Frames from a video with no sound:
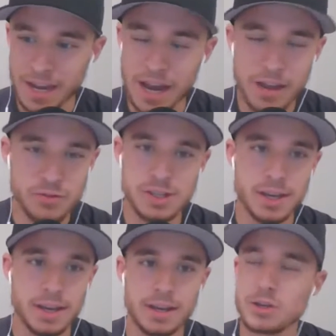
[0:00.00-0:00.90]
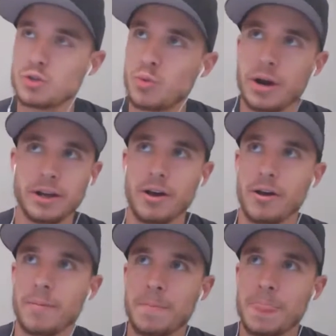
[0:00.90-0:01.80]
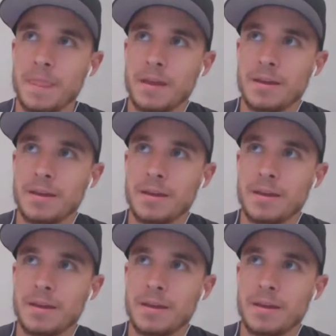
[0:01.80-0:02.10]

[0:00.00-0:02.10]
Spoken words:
And I have said, swear to y'all,